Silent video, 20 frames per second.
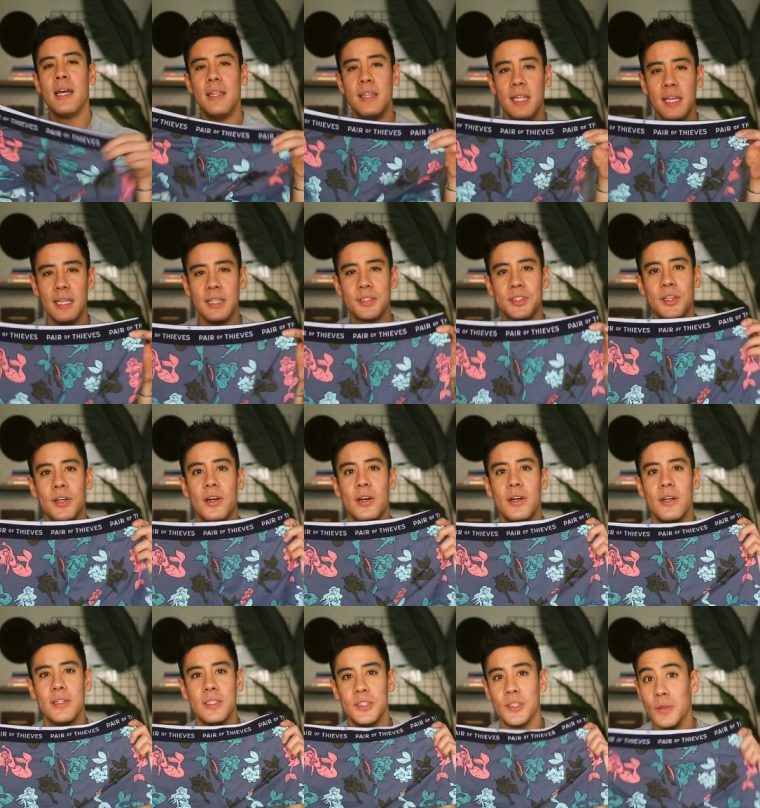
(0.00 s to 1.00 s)
These
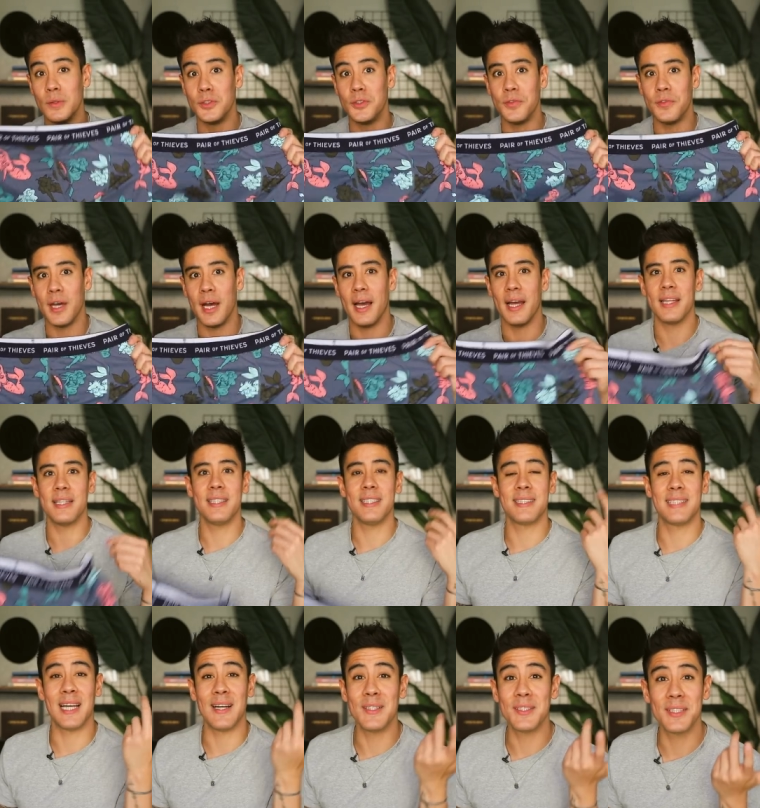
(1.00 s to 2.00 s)
don't do that. This
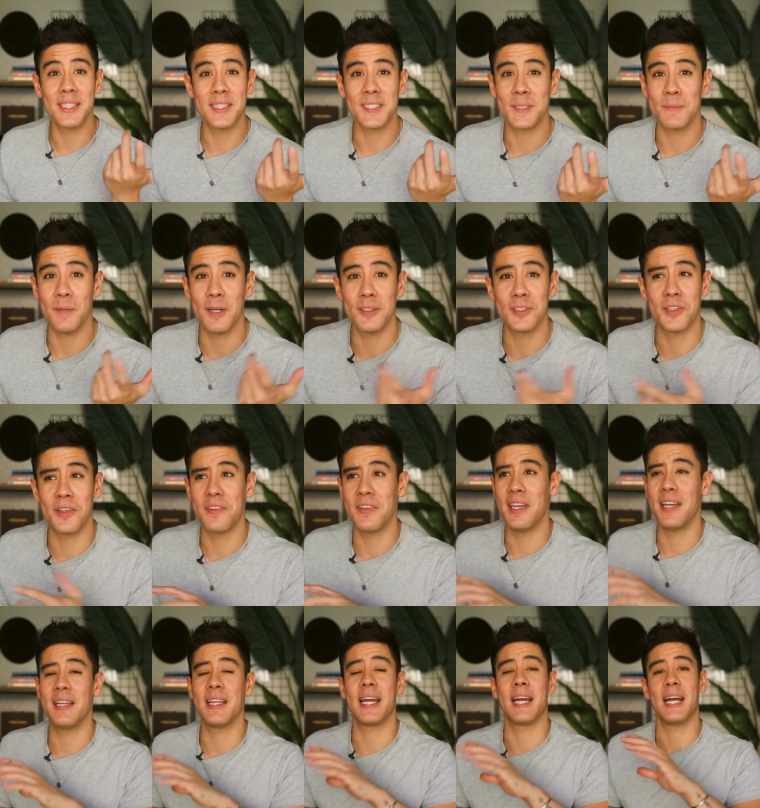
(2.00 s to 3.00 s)
sounds like a sponsored
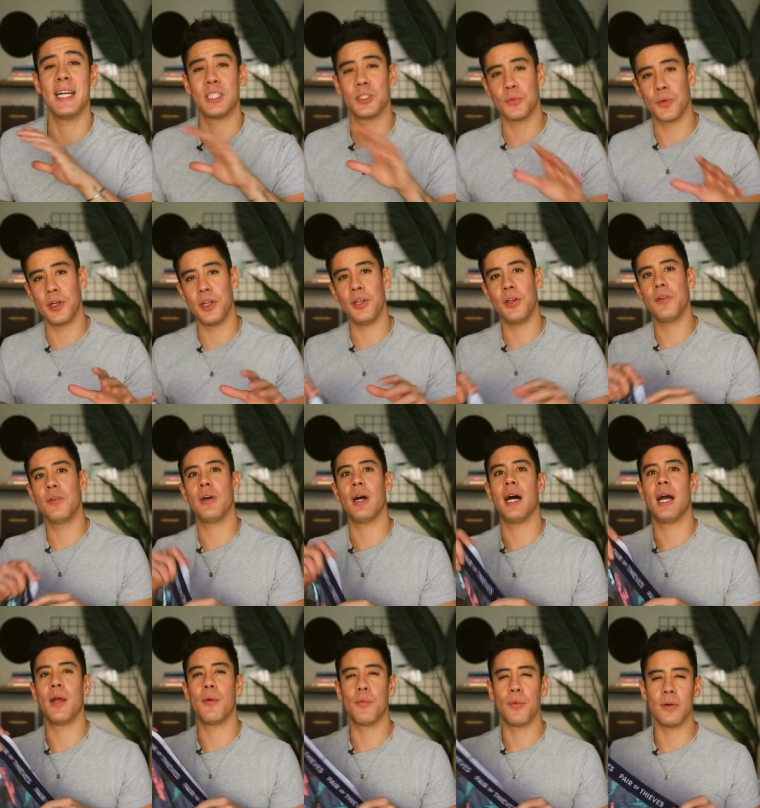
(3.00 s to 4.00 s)
thing. Like, I swear to you,
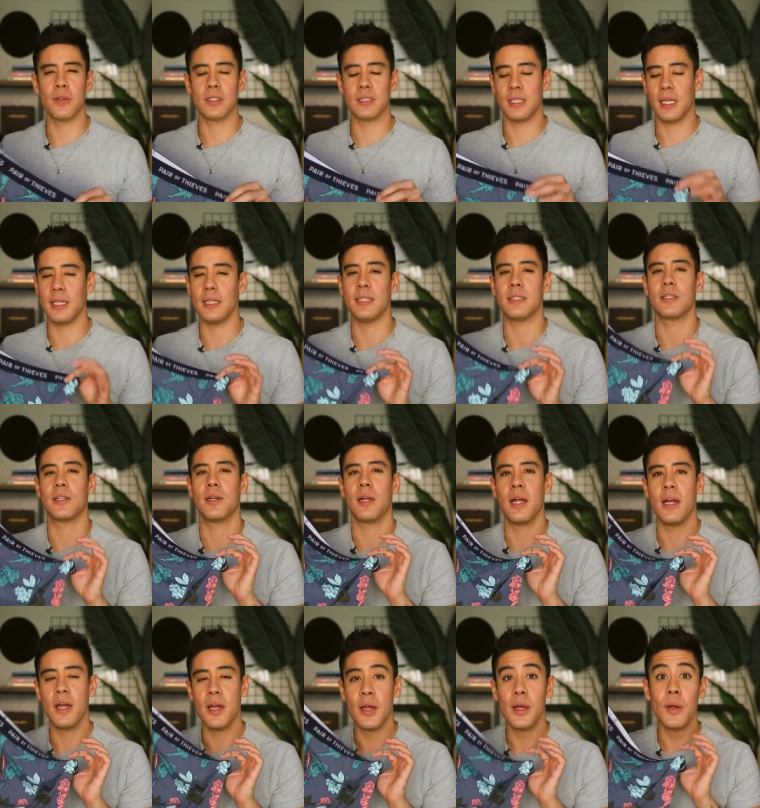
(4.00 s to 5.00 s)
I will say these are
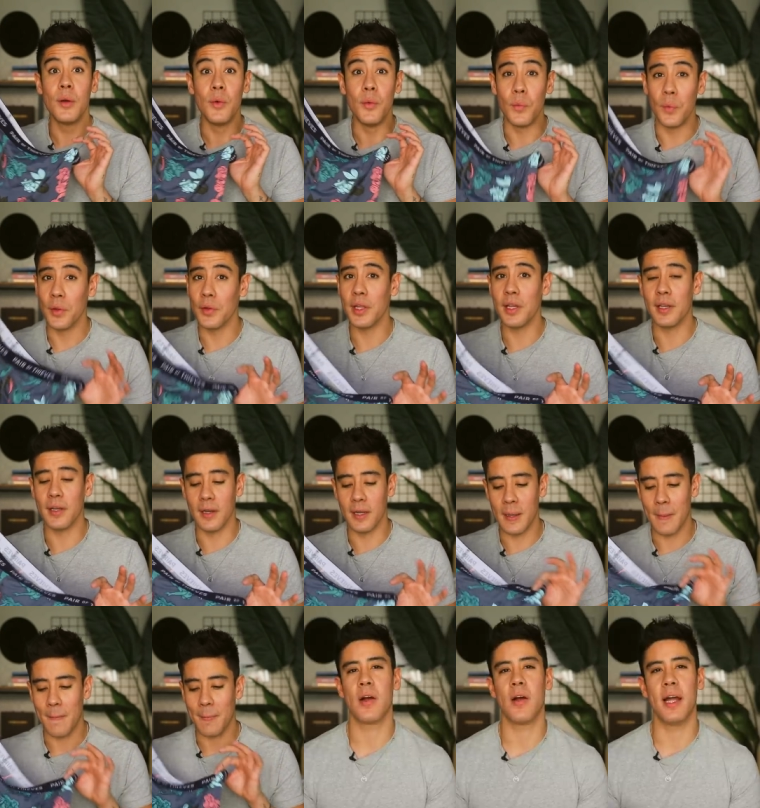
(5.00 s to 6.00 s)
really good.
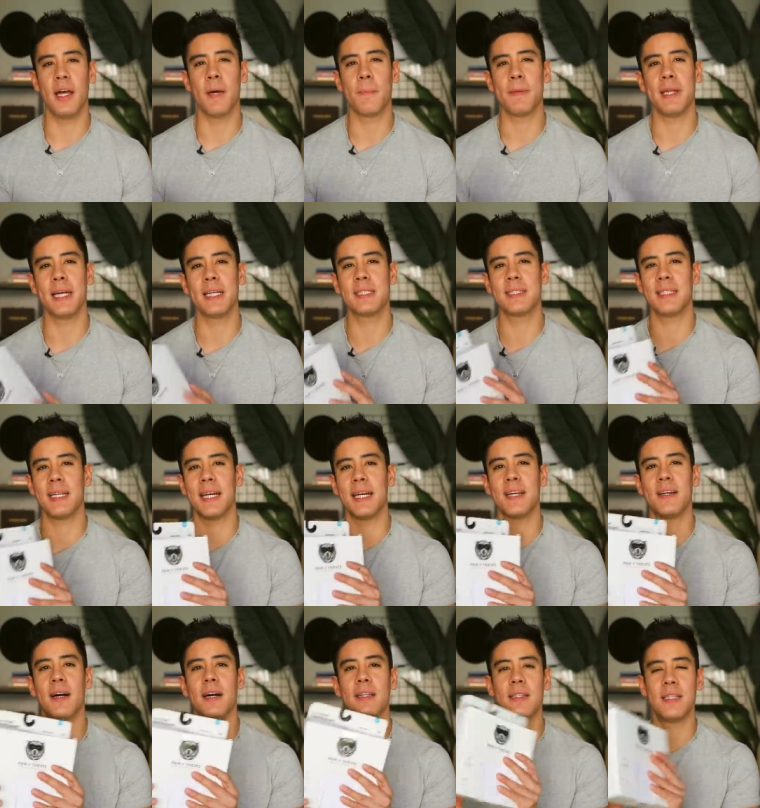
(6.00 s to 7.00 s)
All right, up next, I
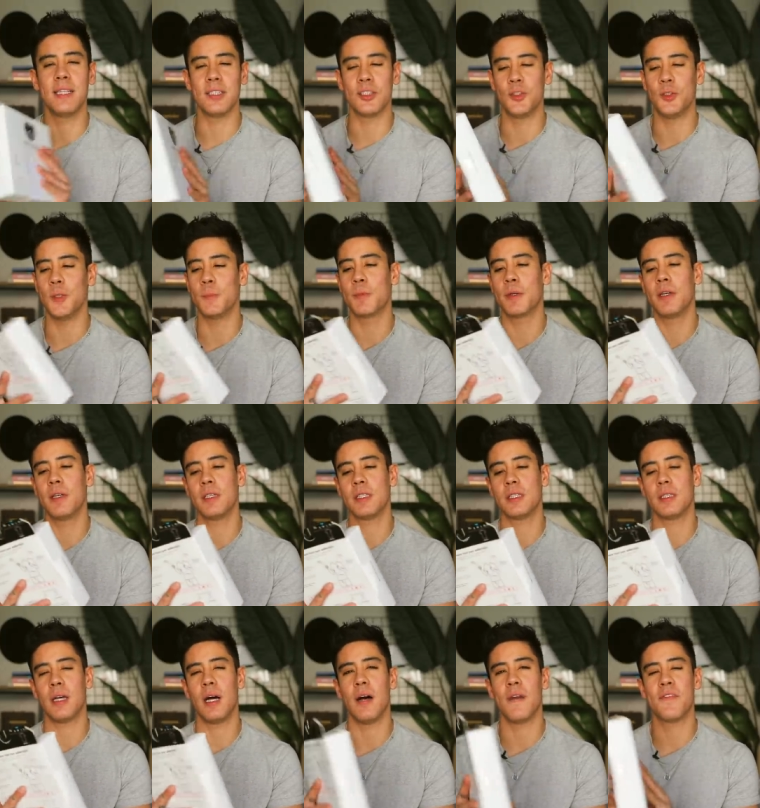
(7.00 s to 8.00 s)
got this super
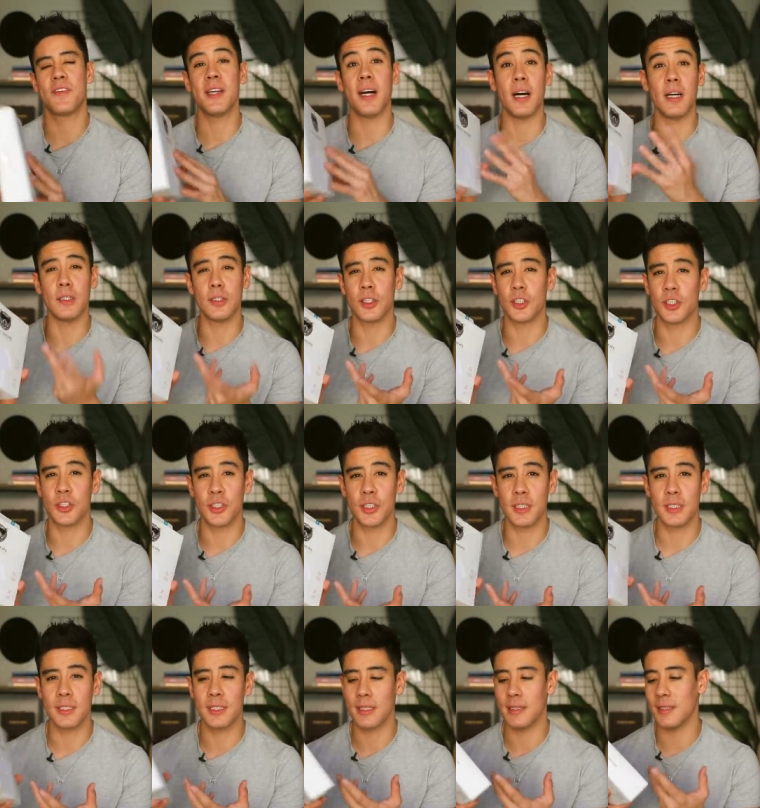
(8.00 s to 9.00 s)
soft
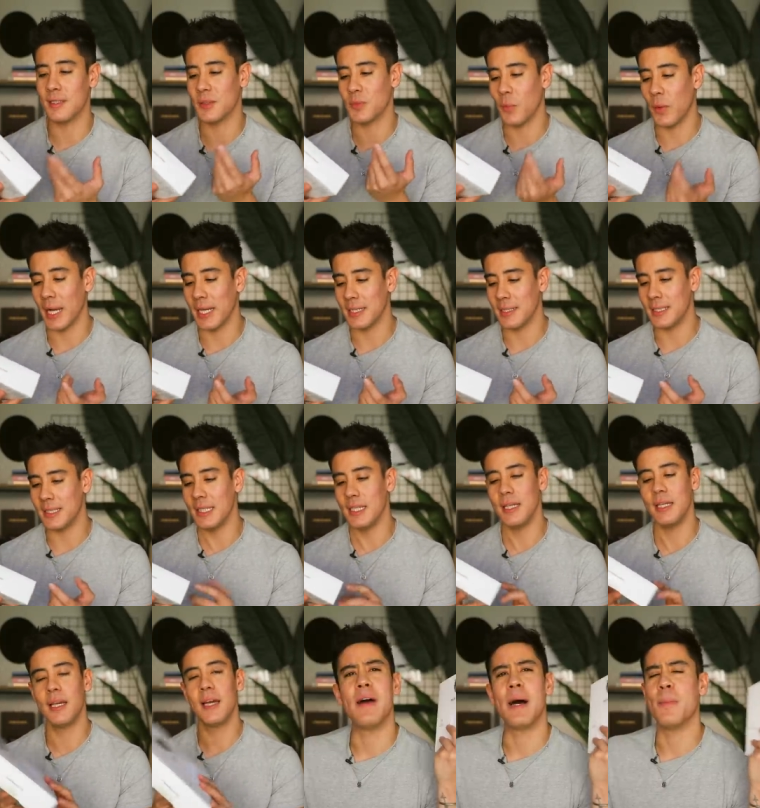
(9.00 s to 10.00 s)
undershirt, this white
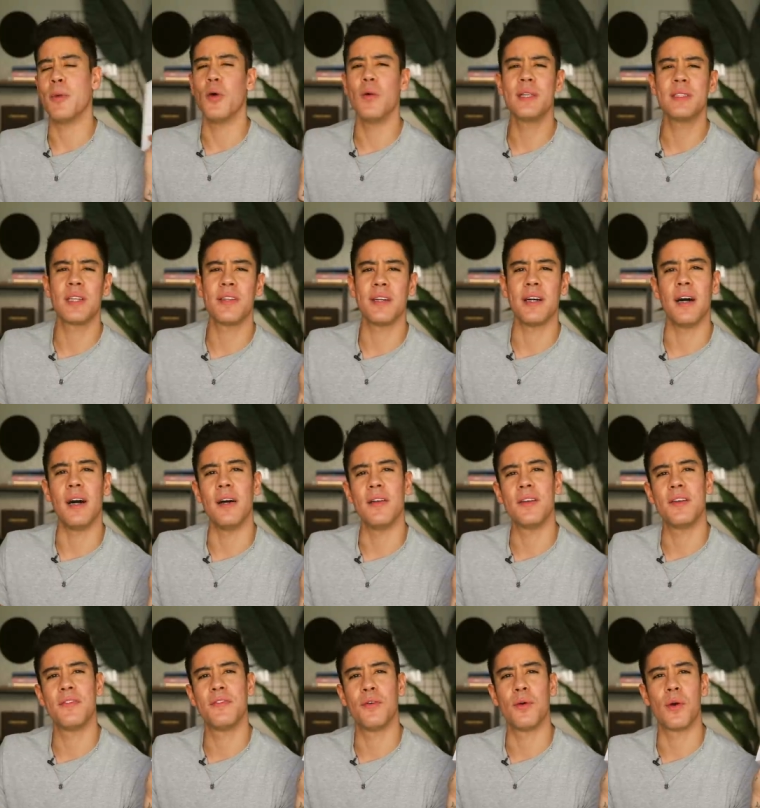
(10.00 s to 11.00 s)
tee. I'm always on the
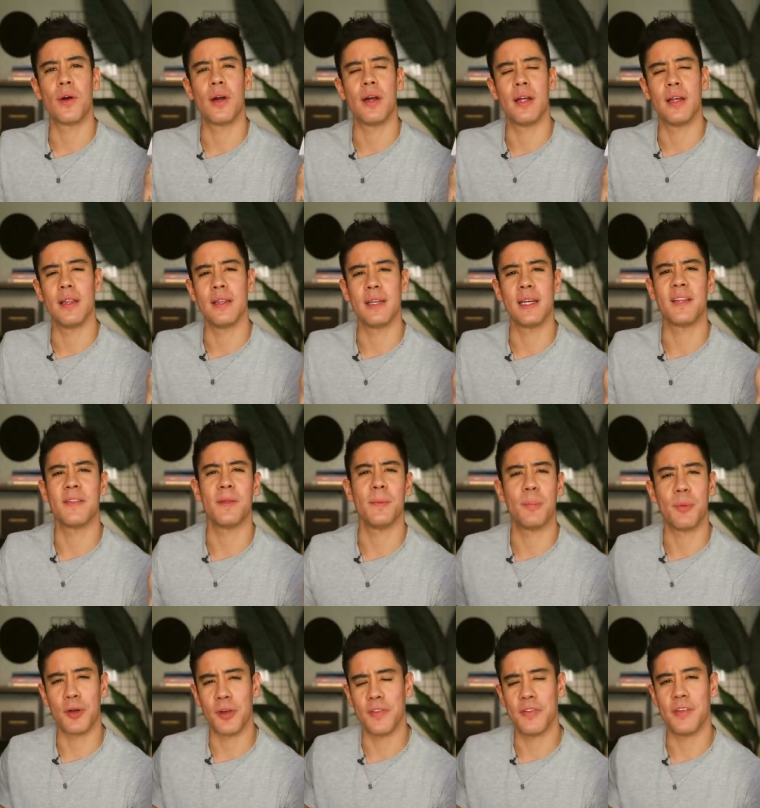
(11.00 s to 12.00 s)
hunt for like the
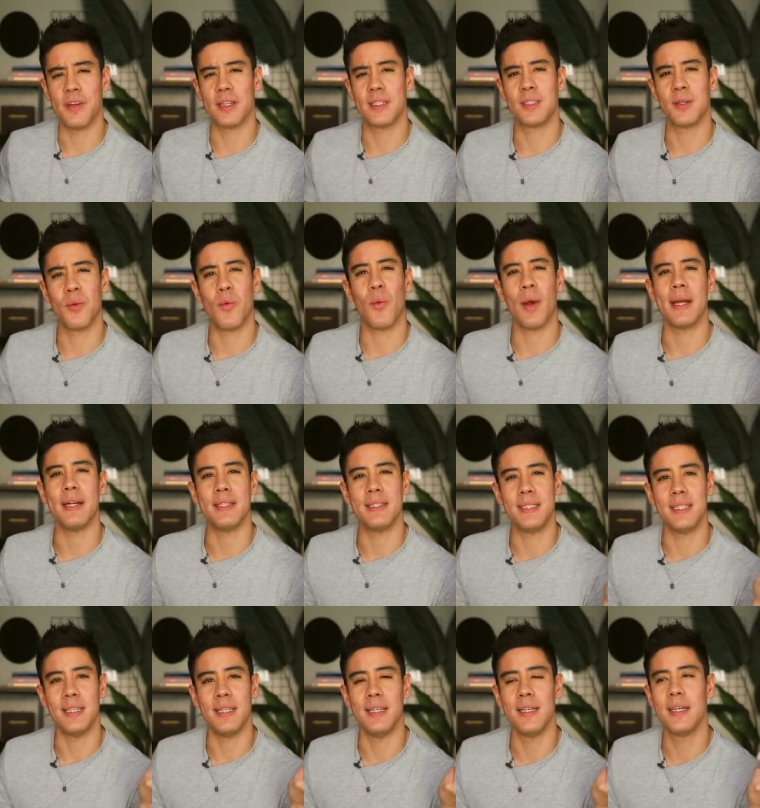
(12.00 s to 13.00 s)
perfect white
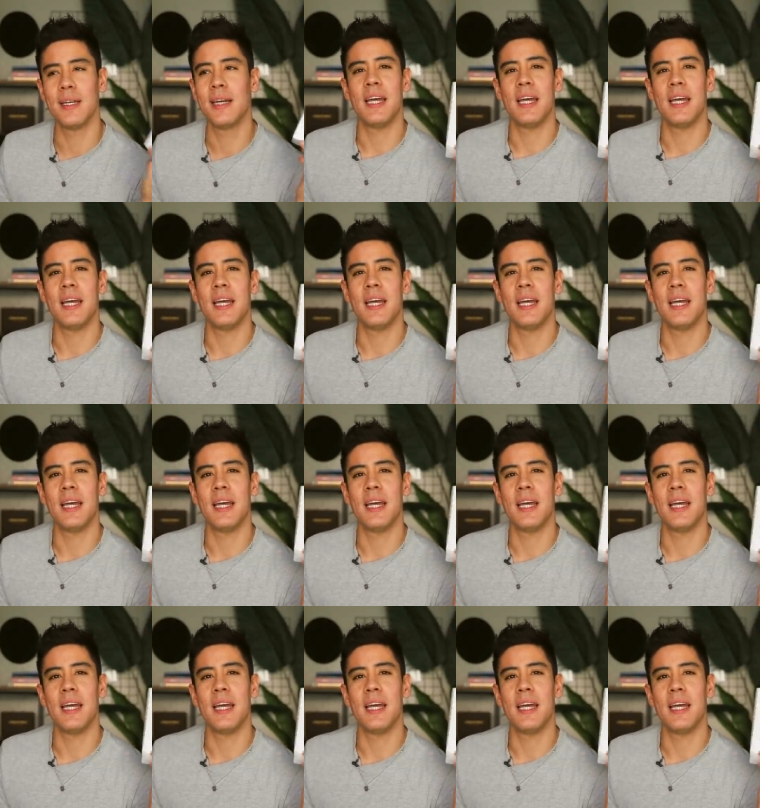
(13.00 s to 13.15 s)
tee.